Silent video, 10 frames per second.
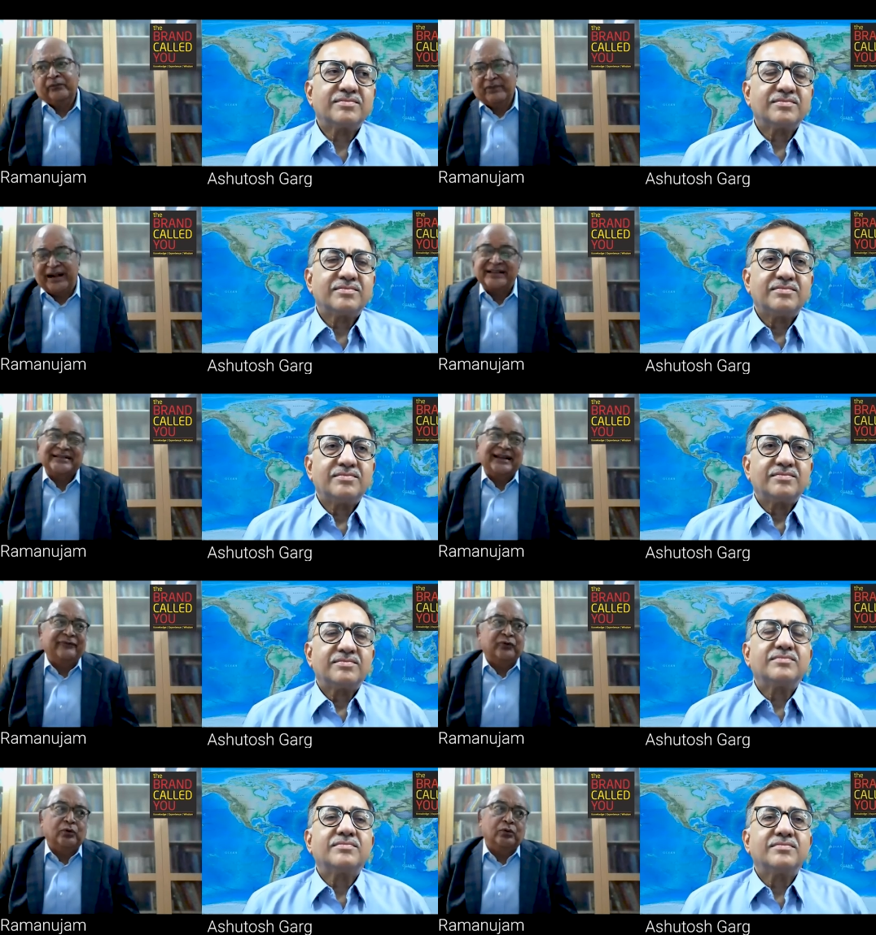Speaker 1: brands
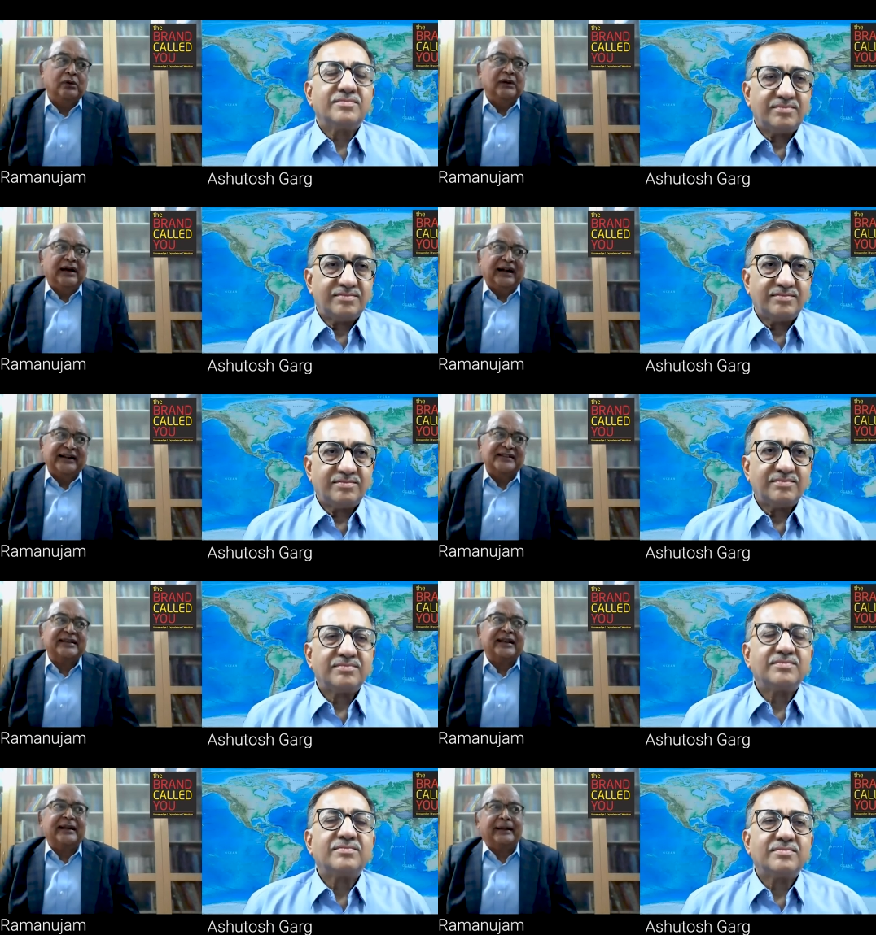have to
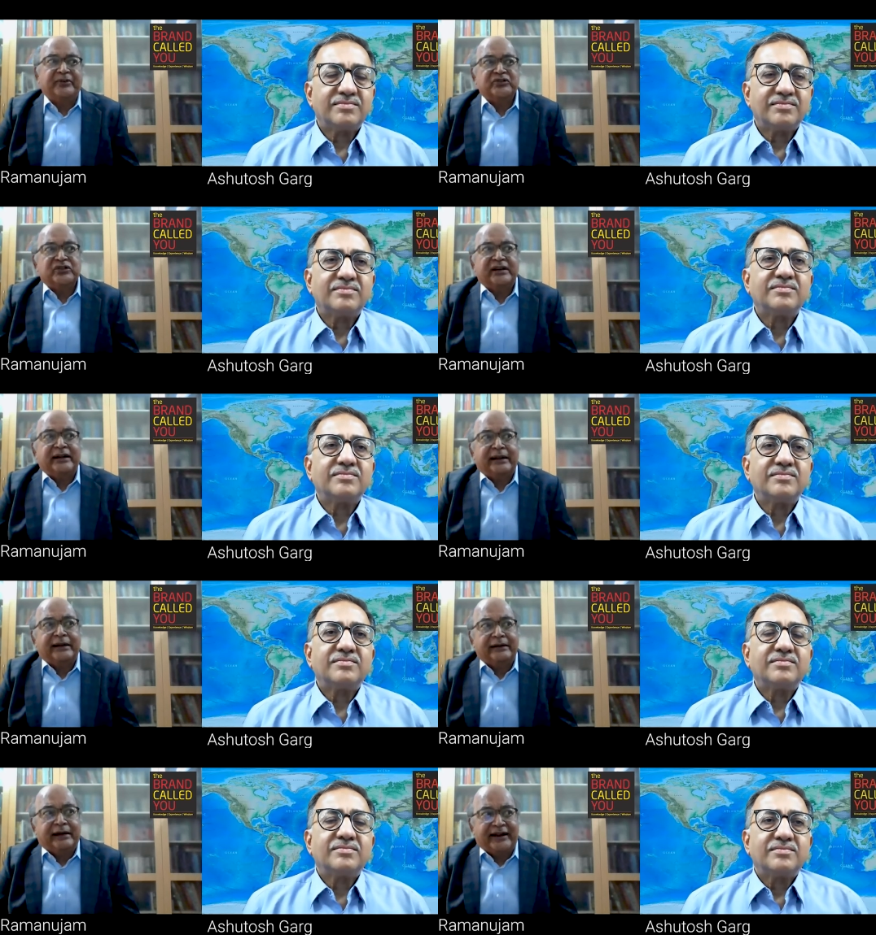understand, appreciate,
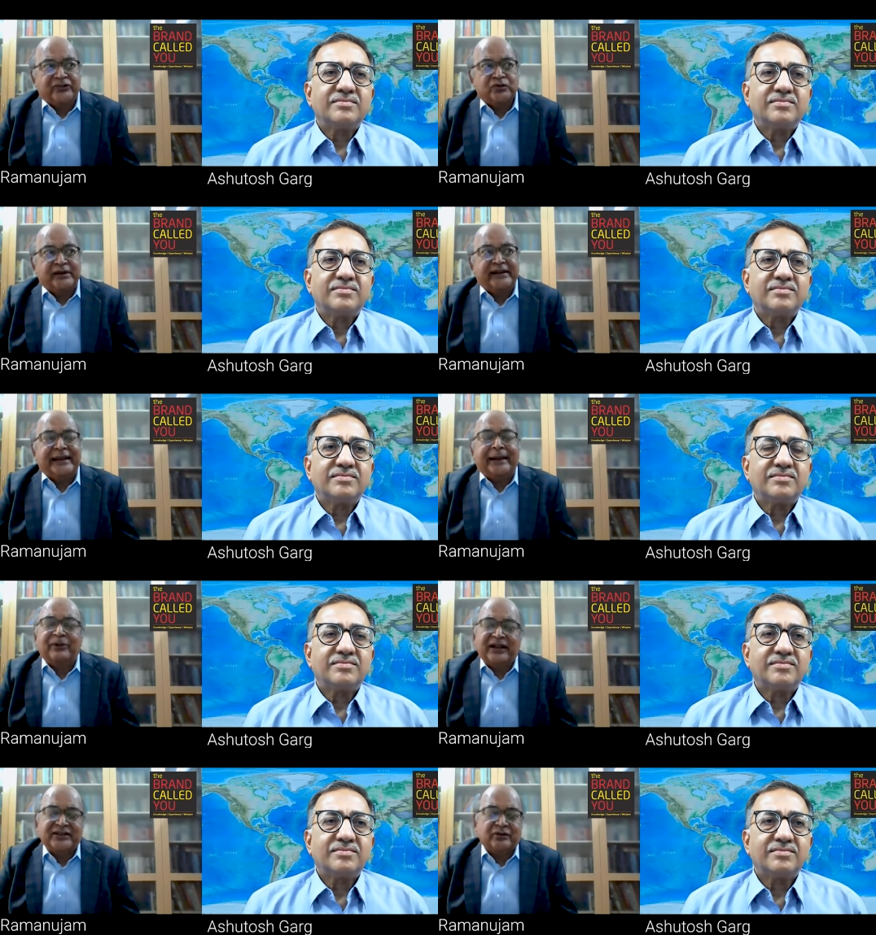and actually
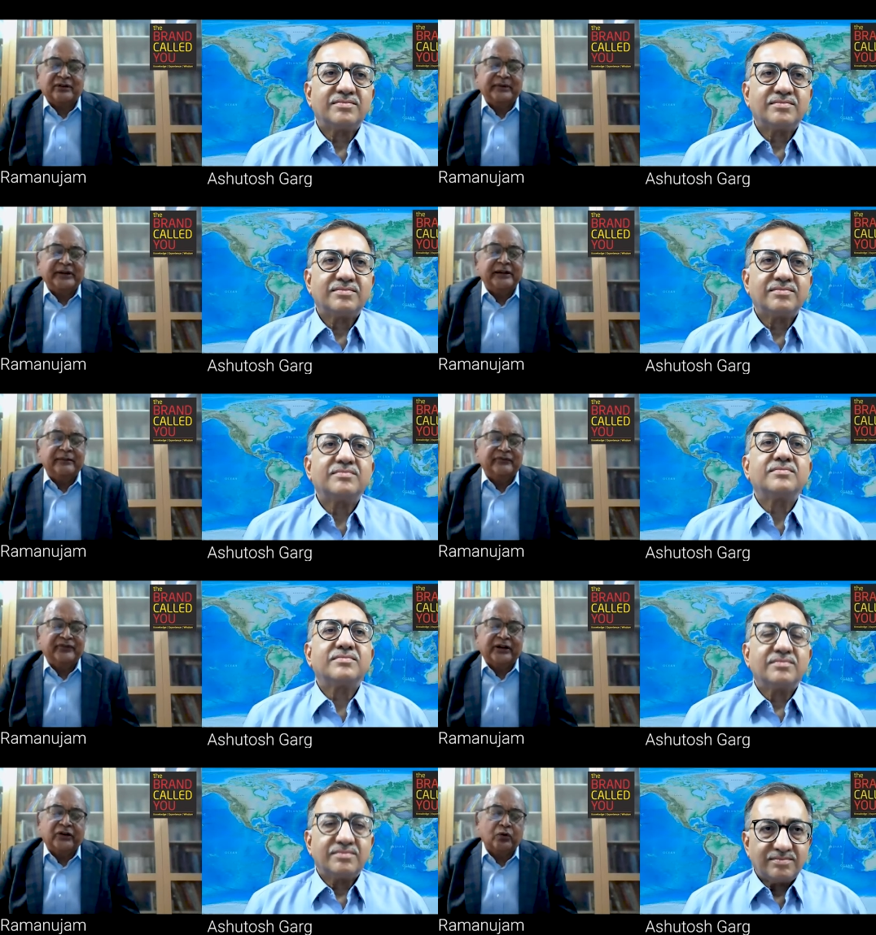capitalize on the medium which
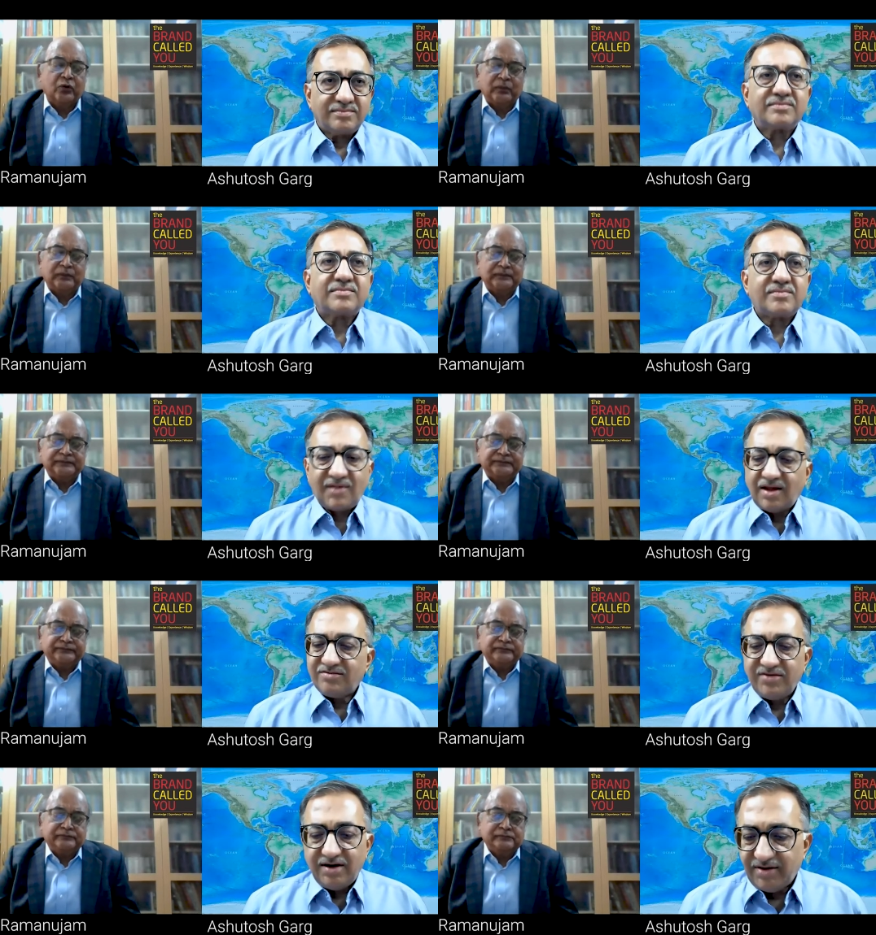they are to grow.
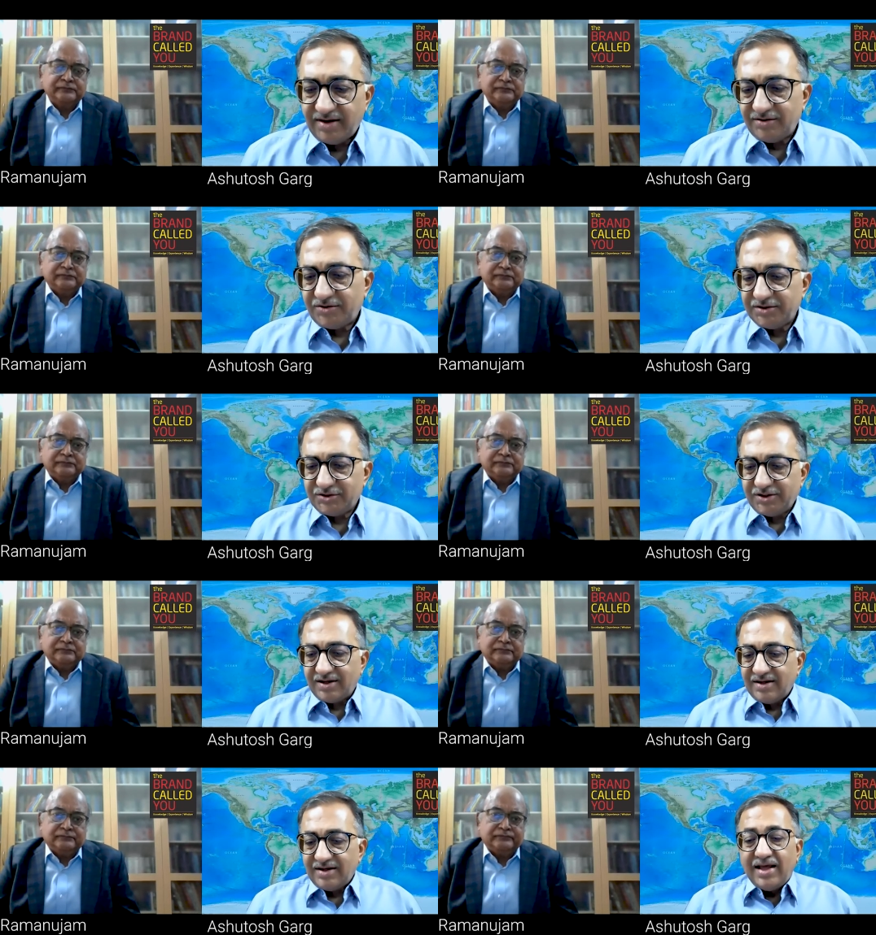
Speaker 2: Very, very
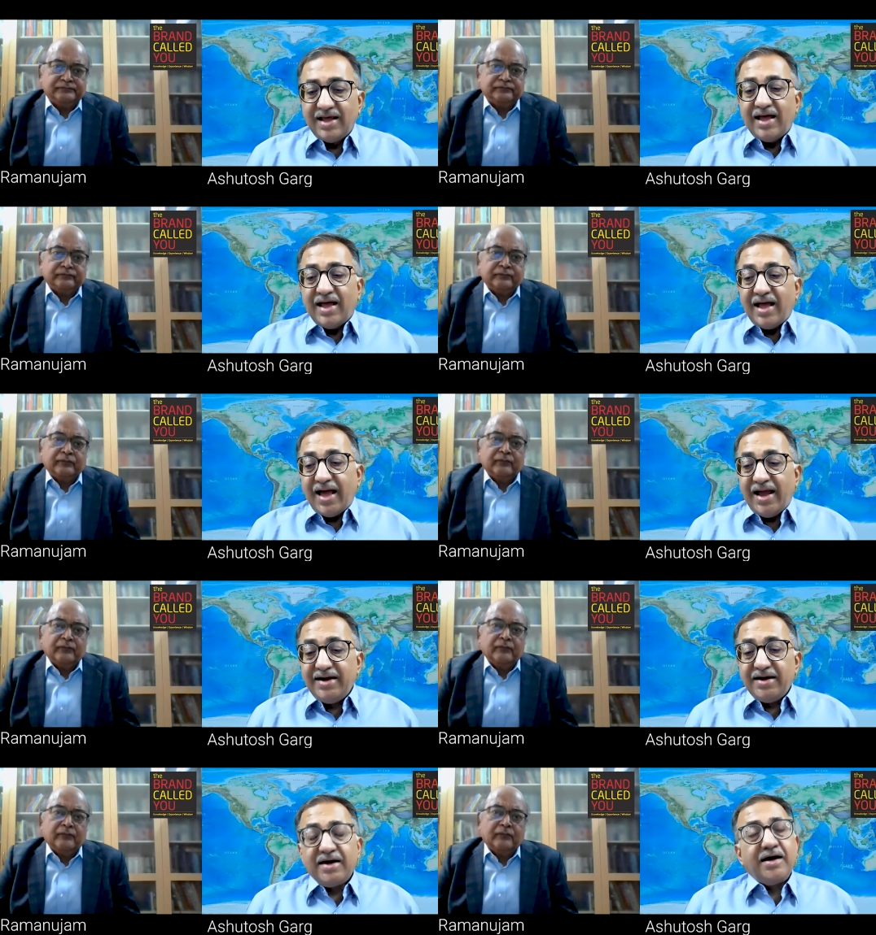interesting.
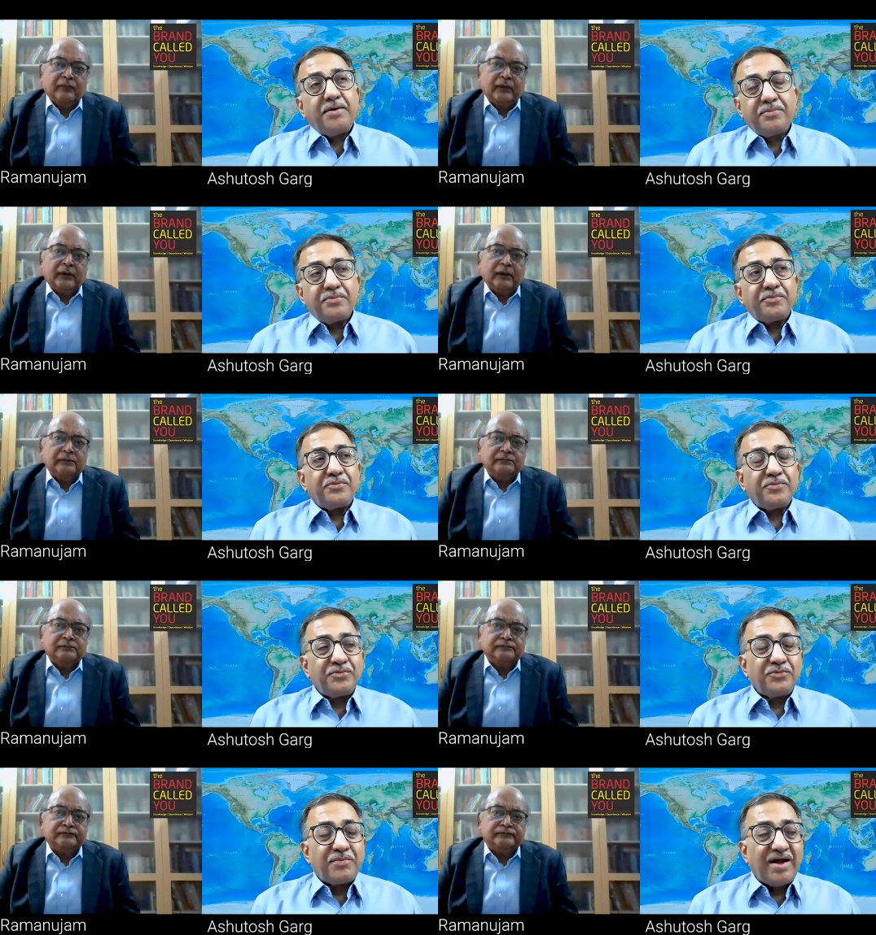And uh,
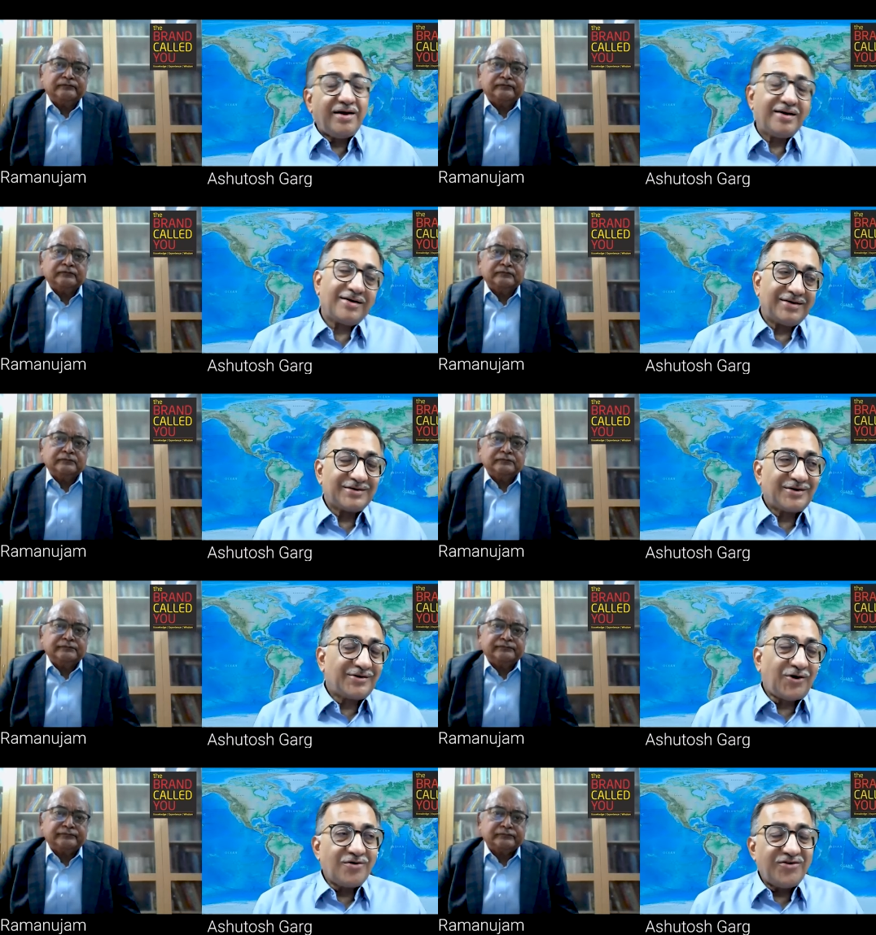my
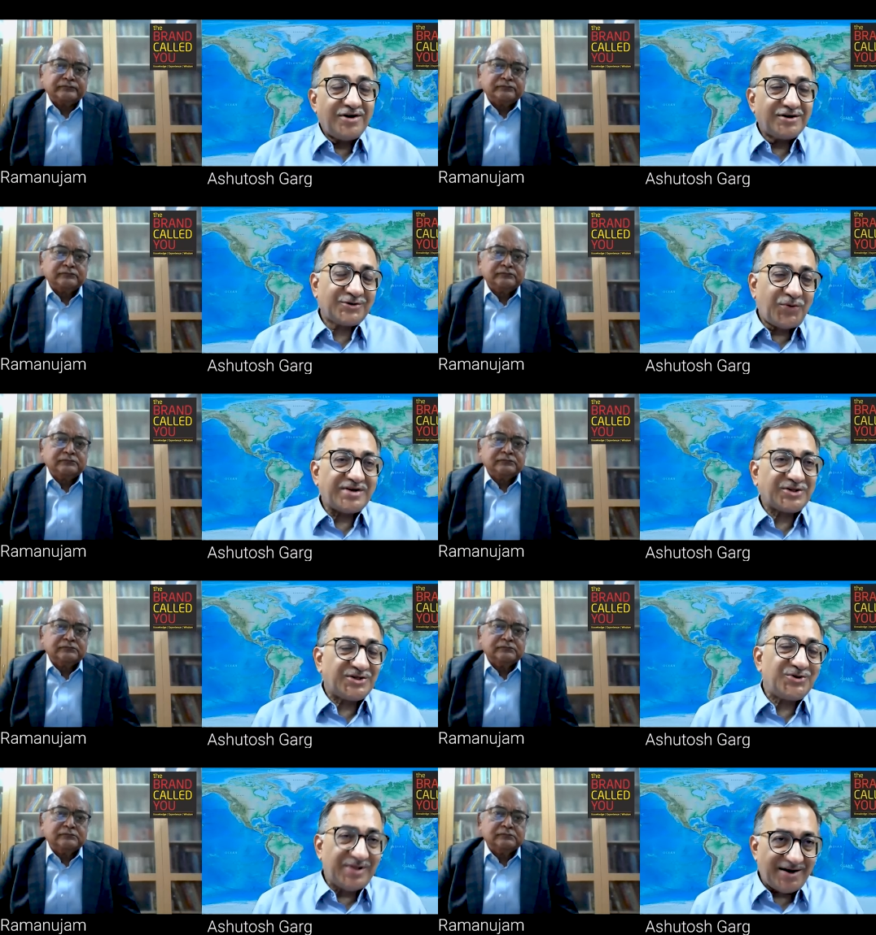converse
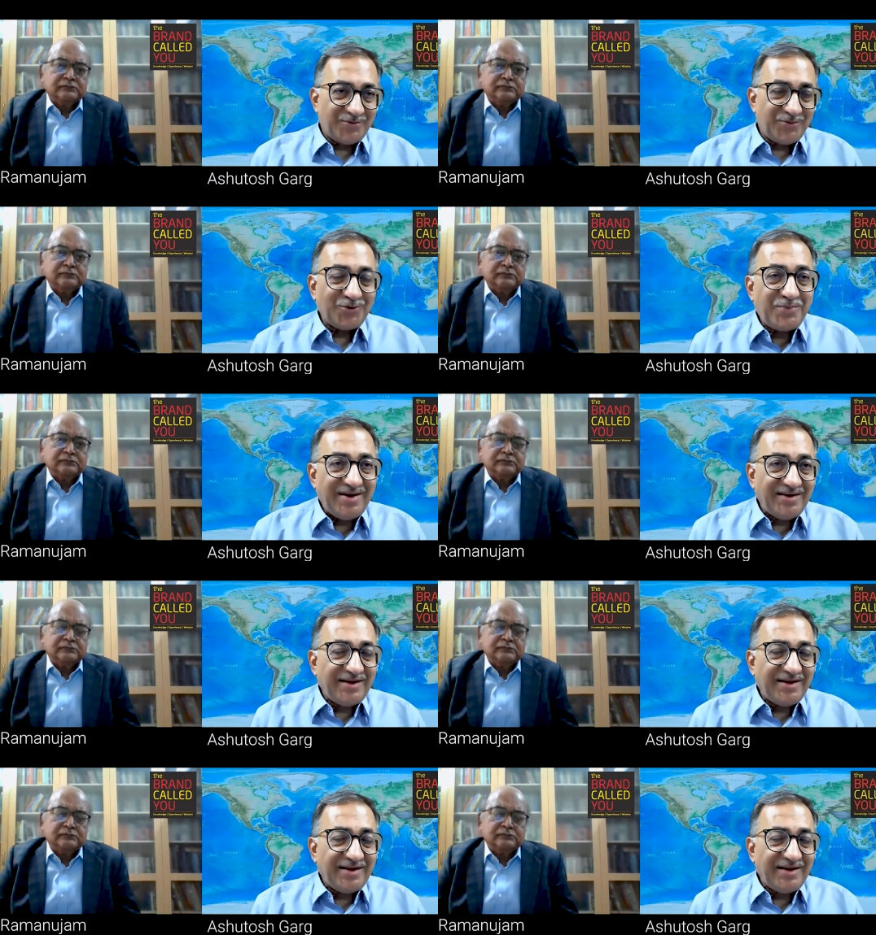question to that would be